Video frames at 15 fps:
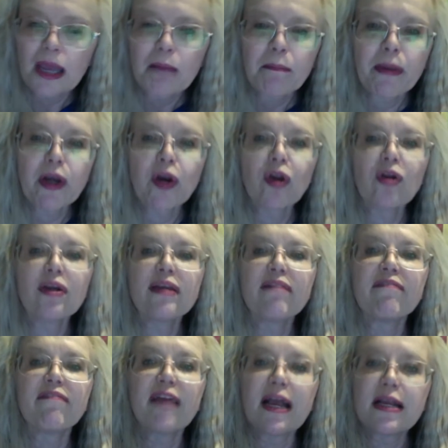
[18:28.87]
But not only
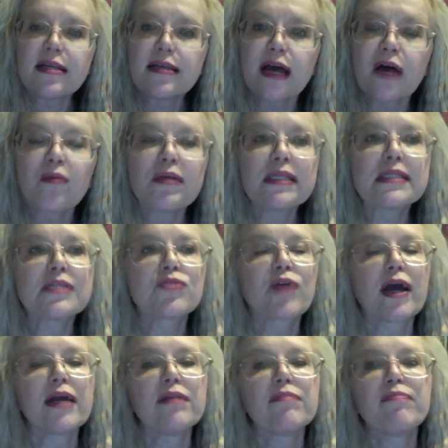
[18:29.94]
vent, I always
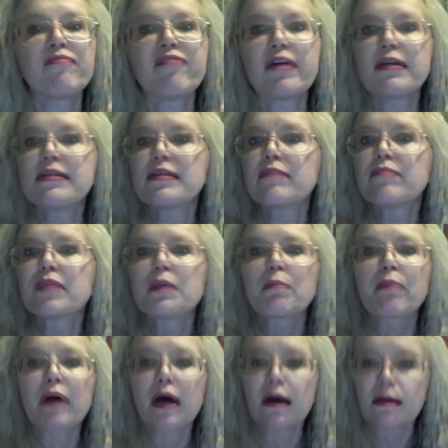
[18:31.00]
try to find something
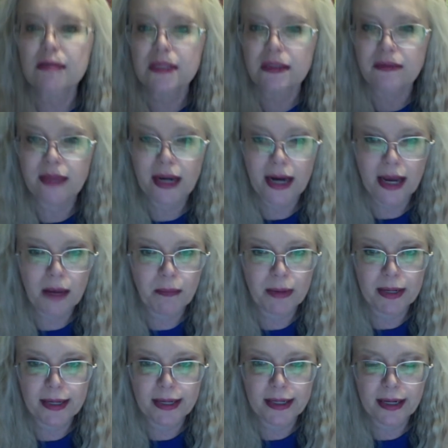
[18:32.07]
positive that happened
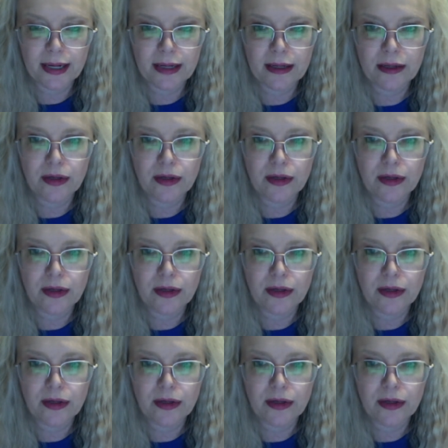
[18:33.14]
that day,